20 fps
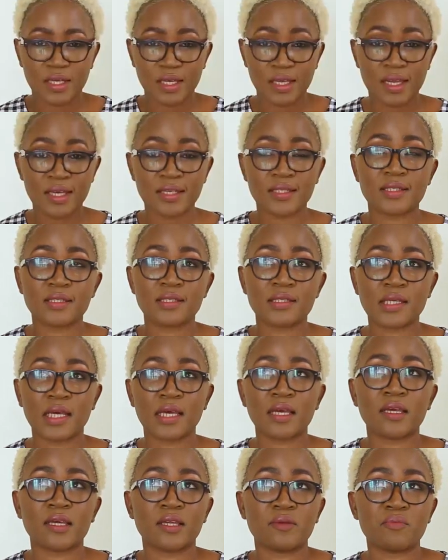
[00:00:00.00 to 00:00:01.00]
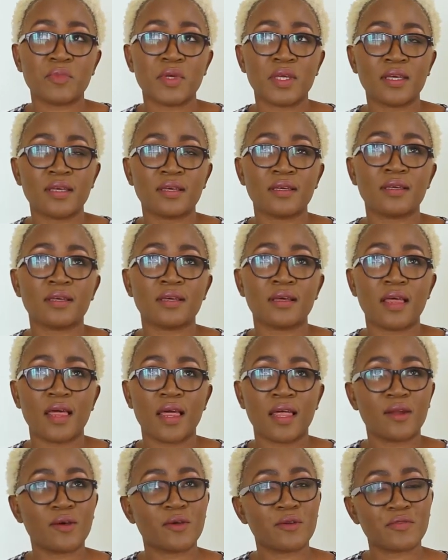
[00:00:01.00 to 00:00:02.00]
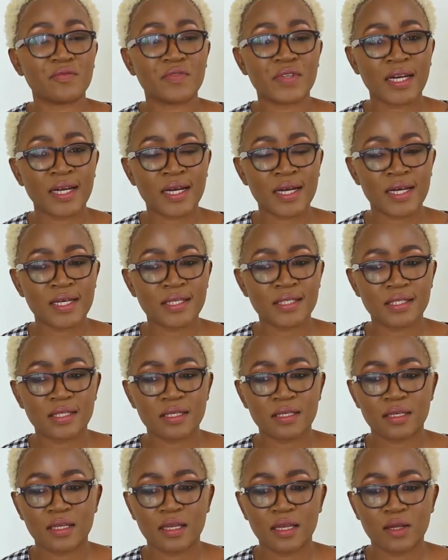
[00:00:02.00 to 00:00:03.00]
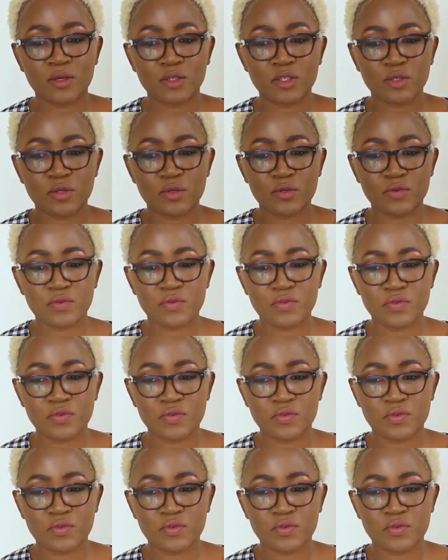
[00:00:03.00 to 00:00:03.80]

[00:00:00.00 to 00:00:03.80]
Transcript: It has taken me a lot of guts and a lot of,